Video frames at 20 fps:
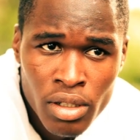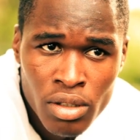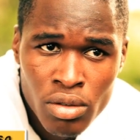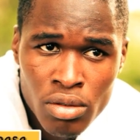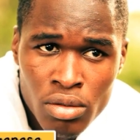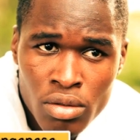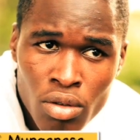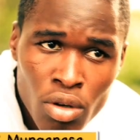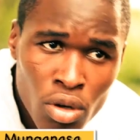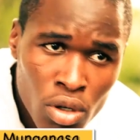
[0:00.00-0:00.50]

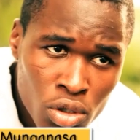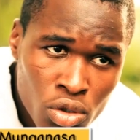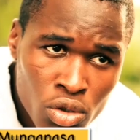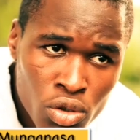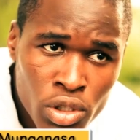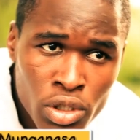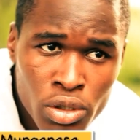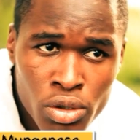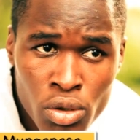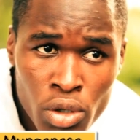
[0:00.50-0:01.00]
You go
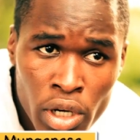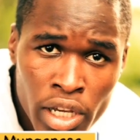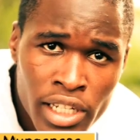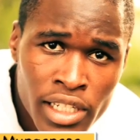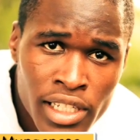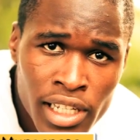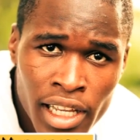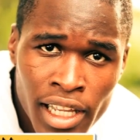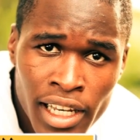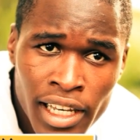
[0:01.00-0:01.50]
to
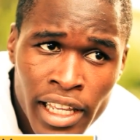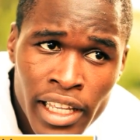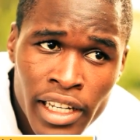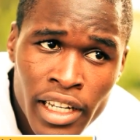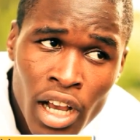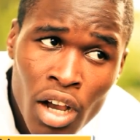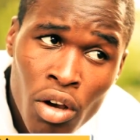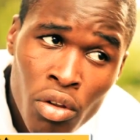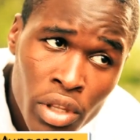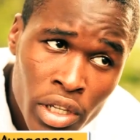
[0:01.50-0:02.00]
USA,
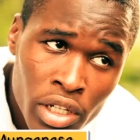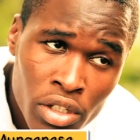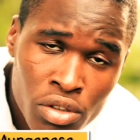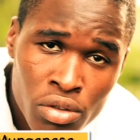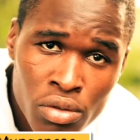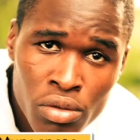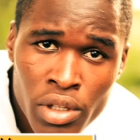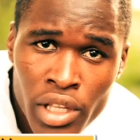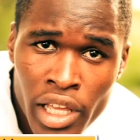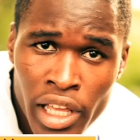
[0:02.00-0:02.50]
learn how they
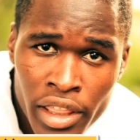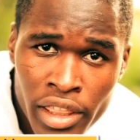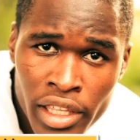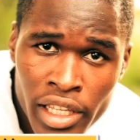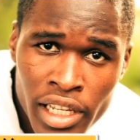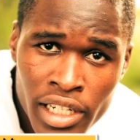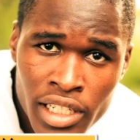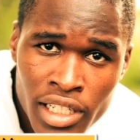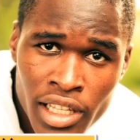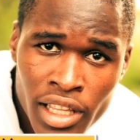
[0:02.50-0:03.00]
do their
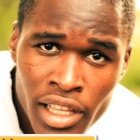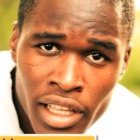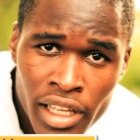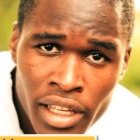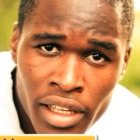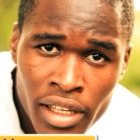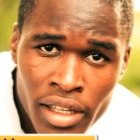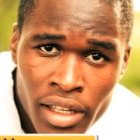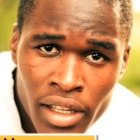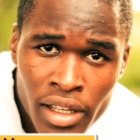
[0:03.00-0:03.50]
theater
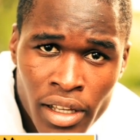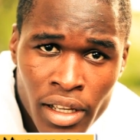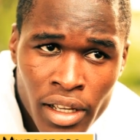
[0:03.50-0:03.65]
there.